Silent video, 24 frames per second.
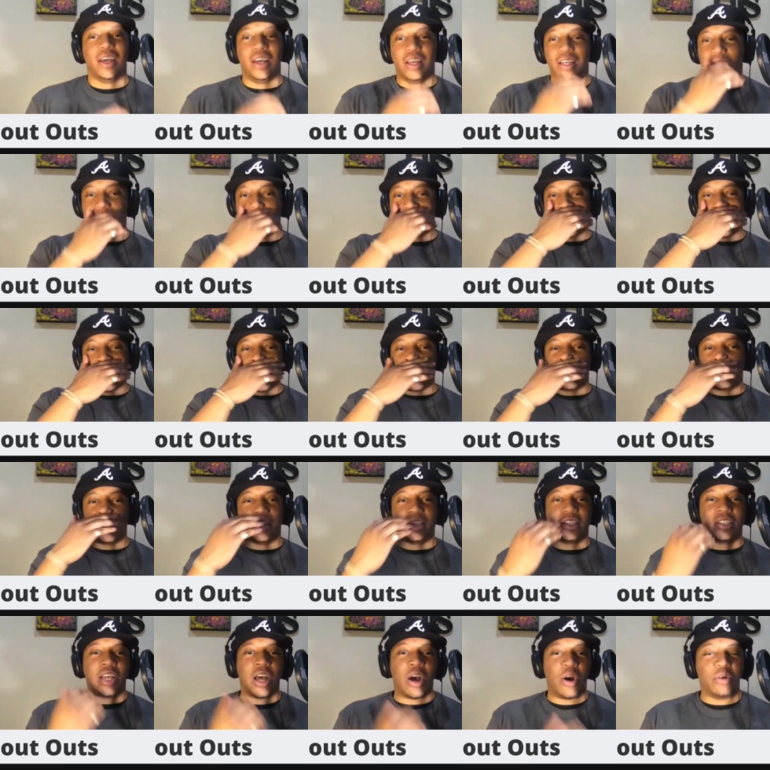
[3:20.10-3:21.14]
And shout out
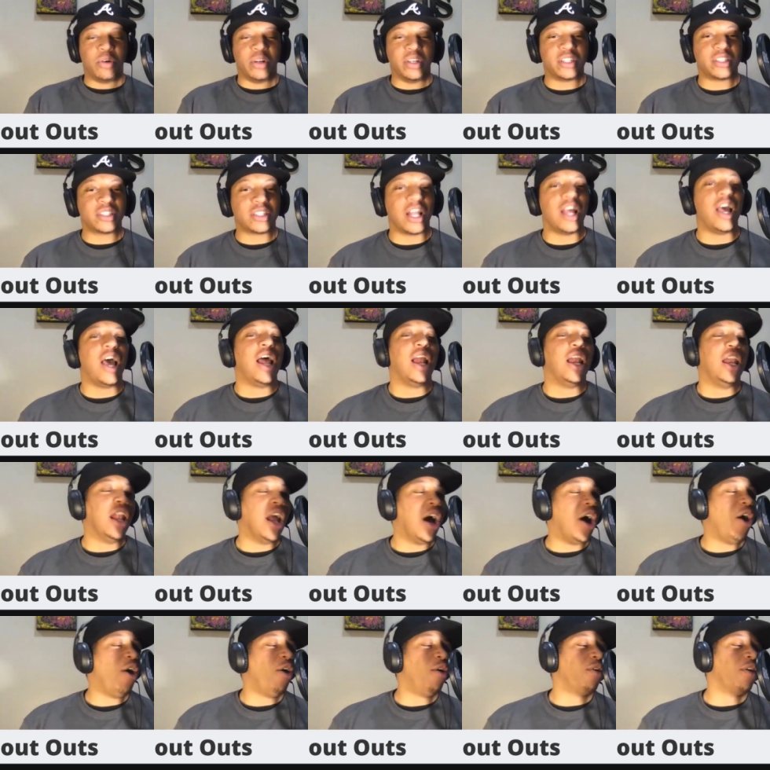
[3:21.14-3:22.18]
to Tony.
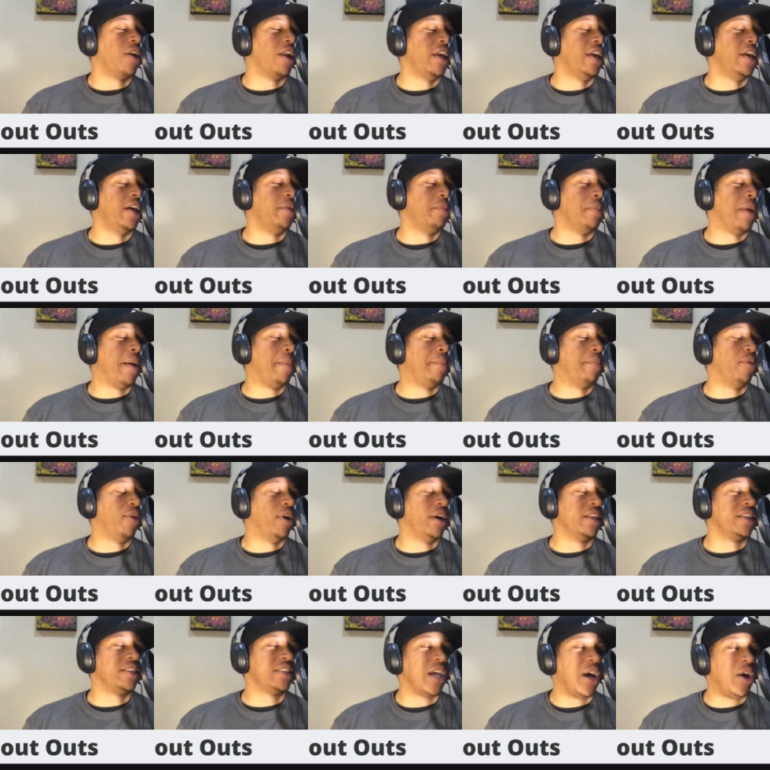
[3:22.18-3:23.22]
Long live my
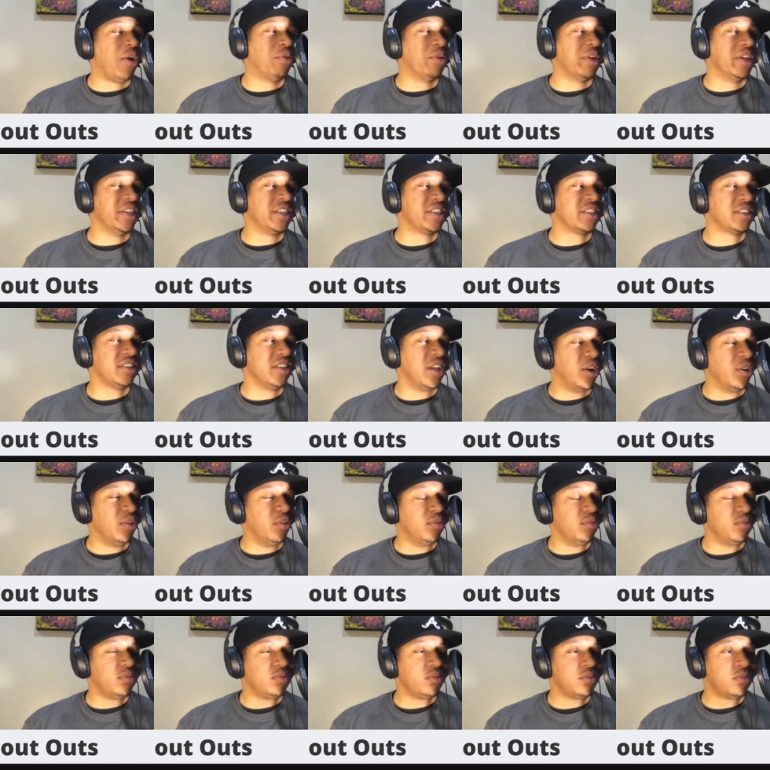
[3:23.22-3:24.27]
boy Tony
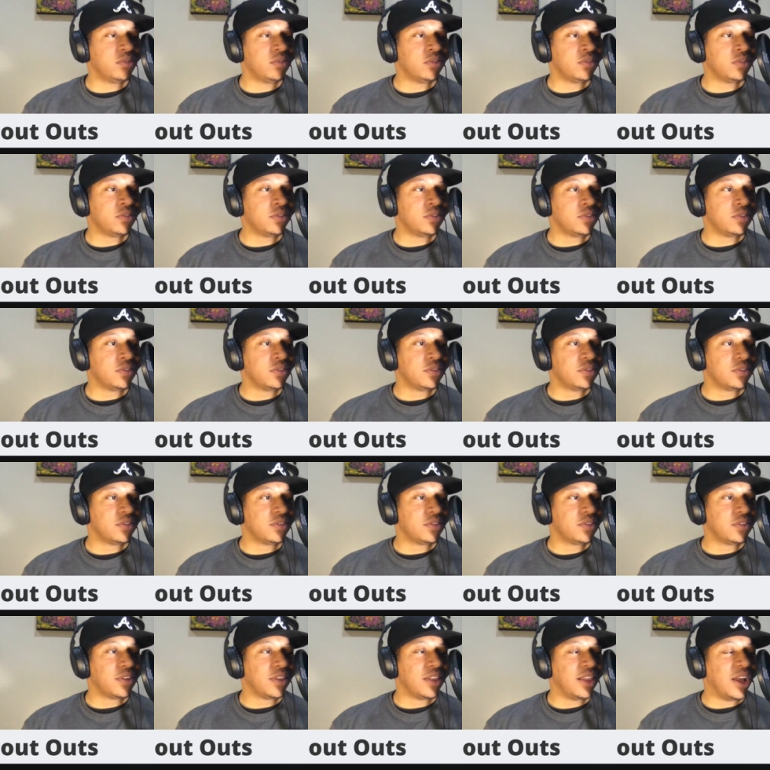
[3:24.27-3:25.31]
Snow. Right.
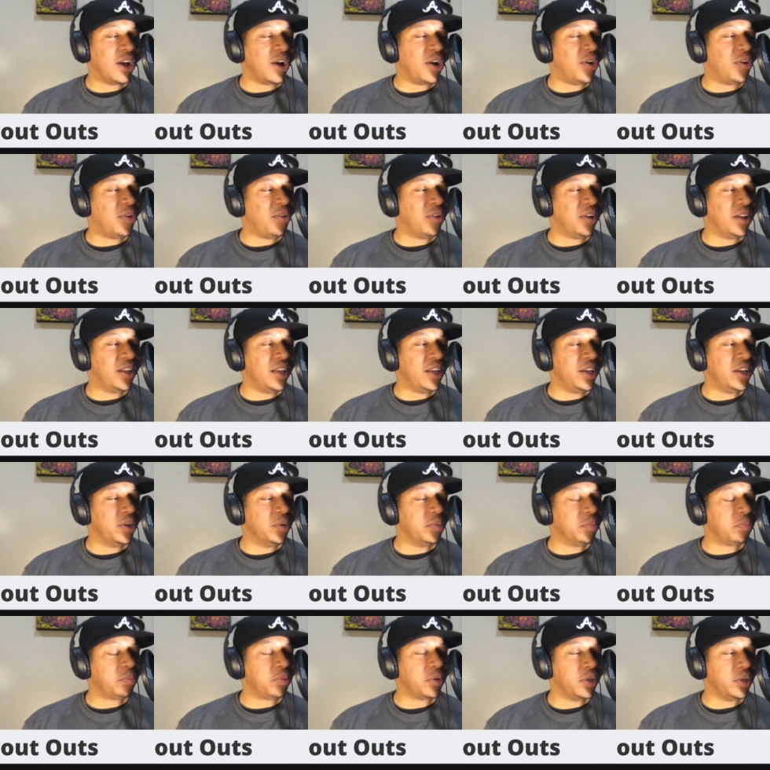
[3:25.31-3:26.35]
Long live
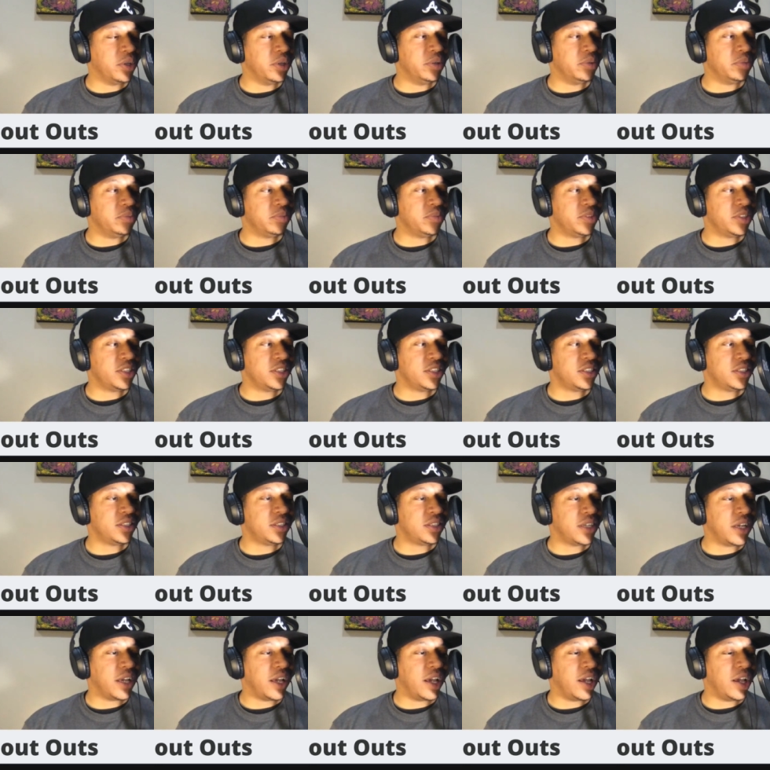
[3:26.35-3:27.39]
the pimp,
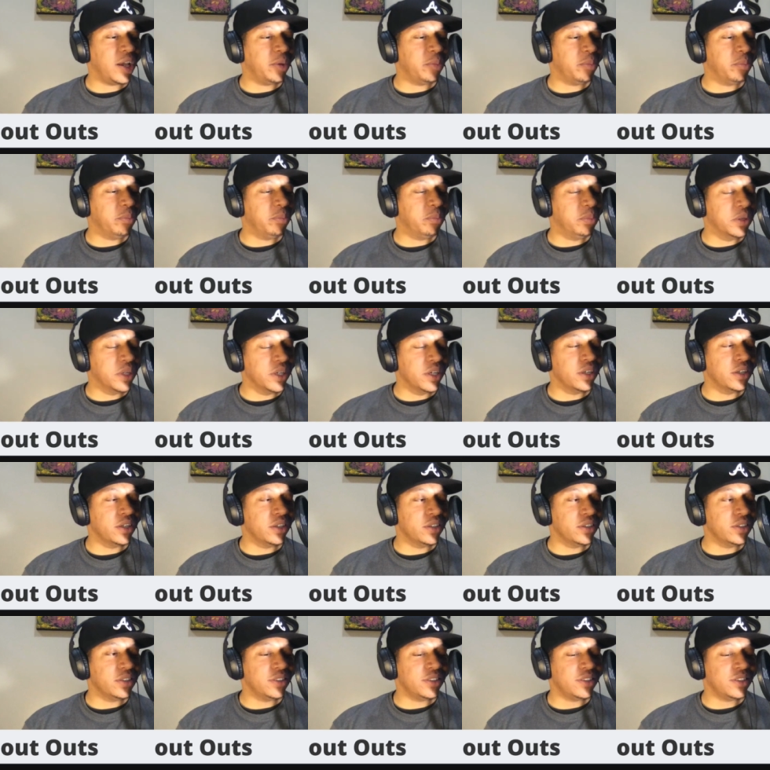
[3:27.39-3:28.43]
Chad right.
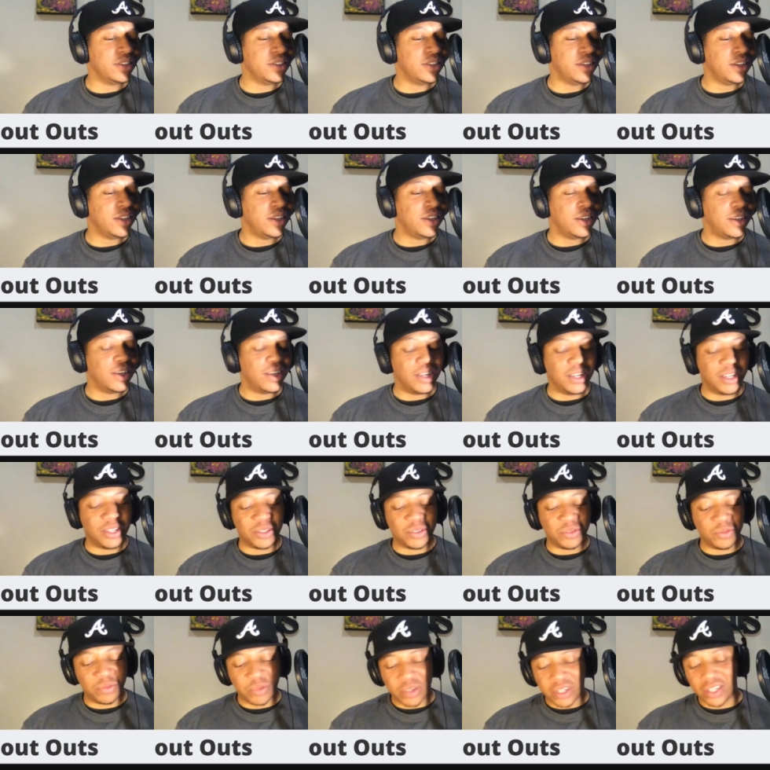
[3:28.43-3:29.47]
Butler. Right, right, as
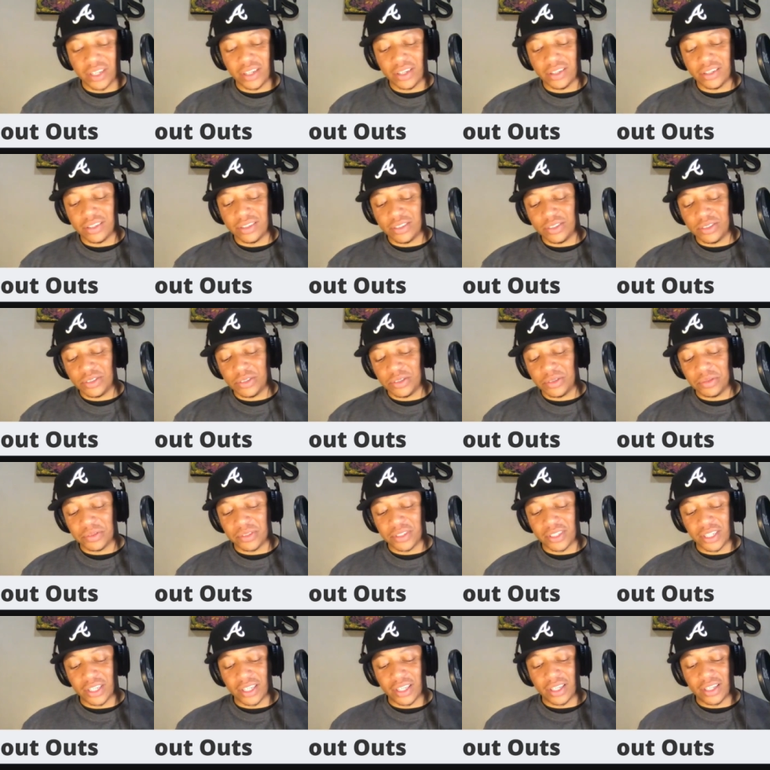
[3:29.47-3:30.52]
right. Well, you know what I'm
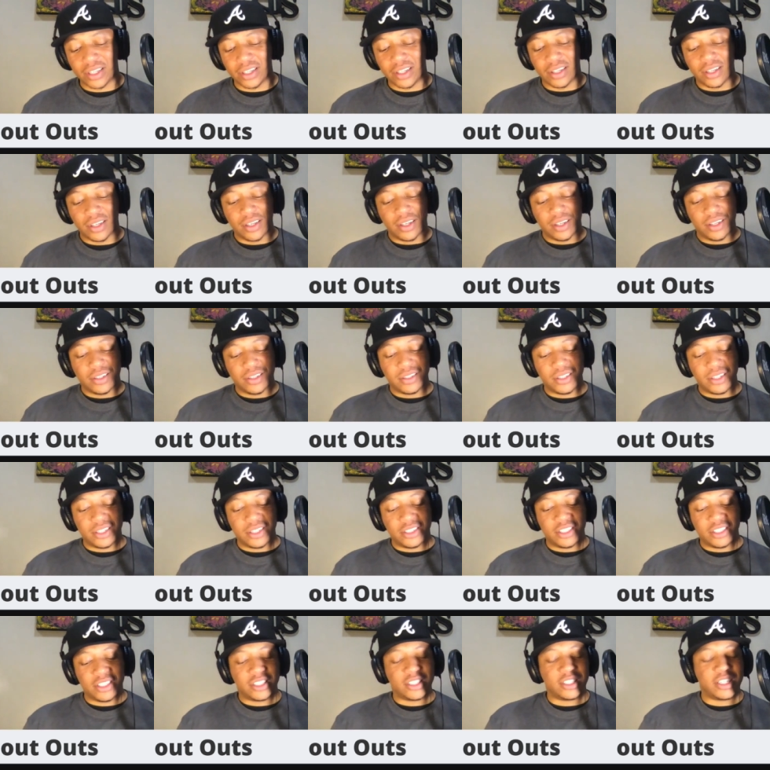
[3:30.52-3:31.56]
saying.
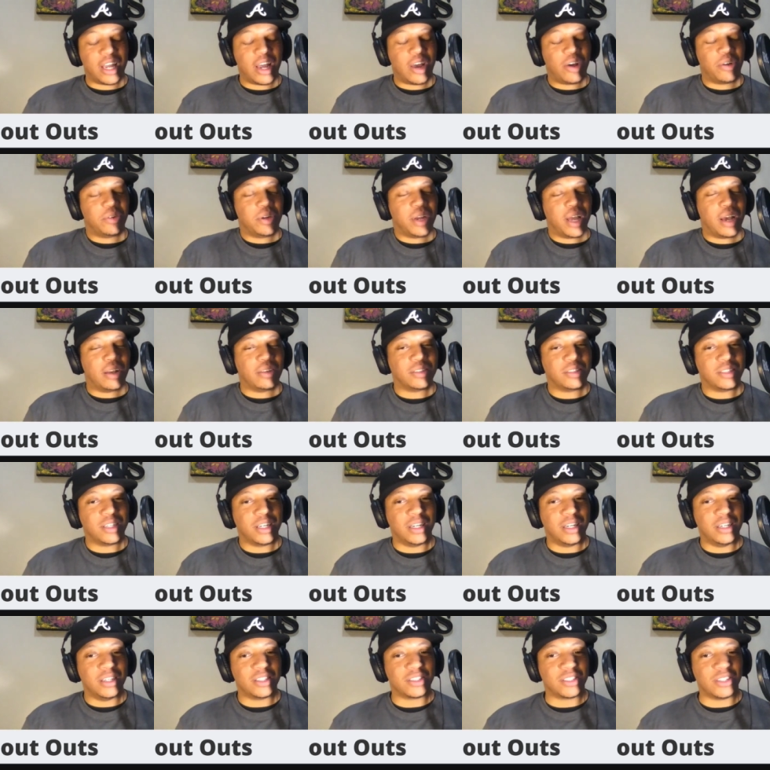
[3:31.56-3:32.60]
Since you're shouting out
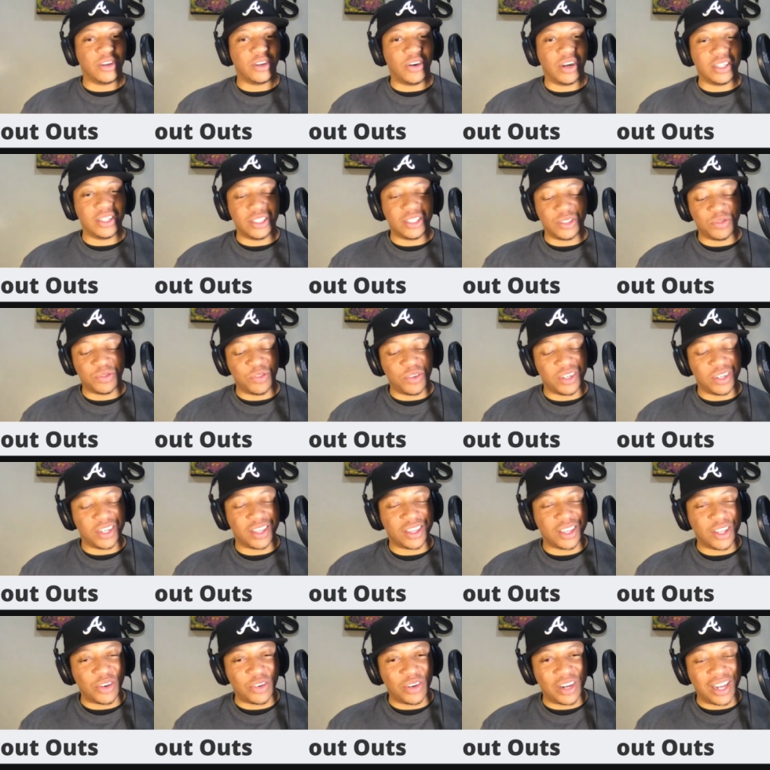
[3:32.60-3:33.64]
Tina Snow, I just want
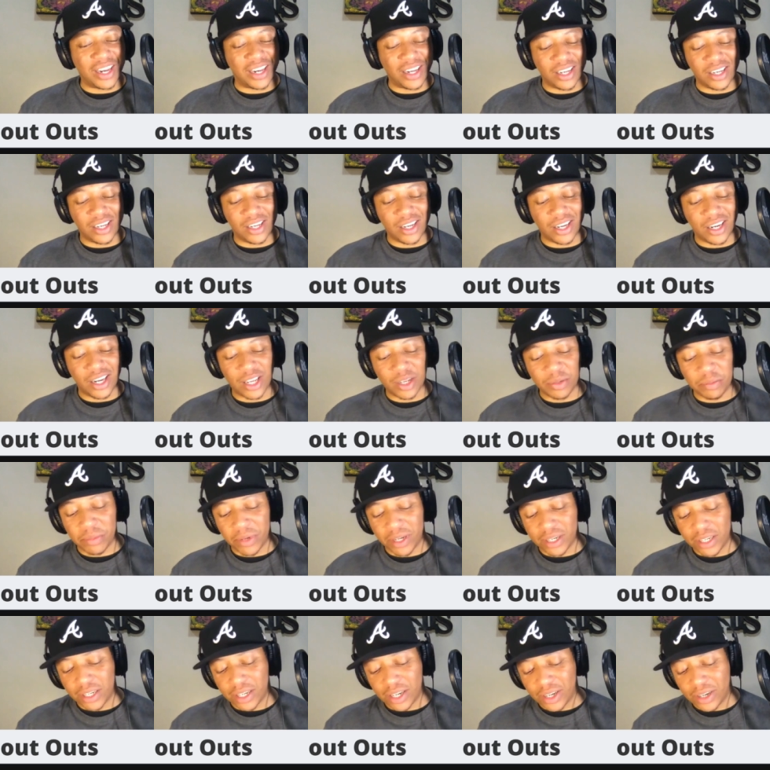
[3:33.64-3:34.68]
to throw that in there. That's
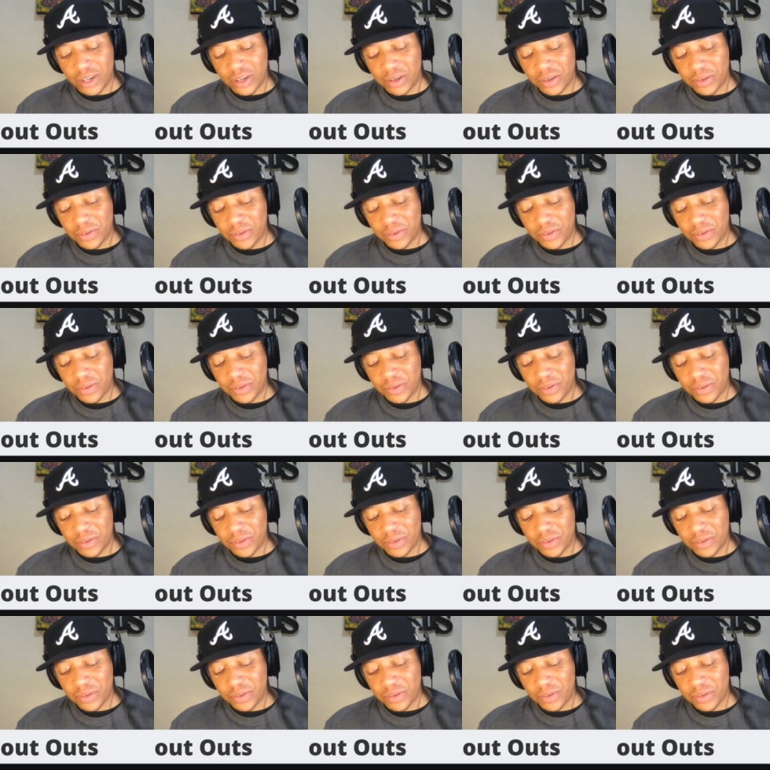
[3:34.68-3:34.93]
no doubt,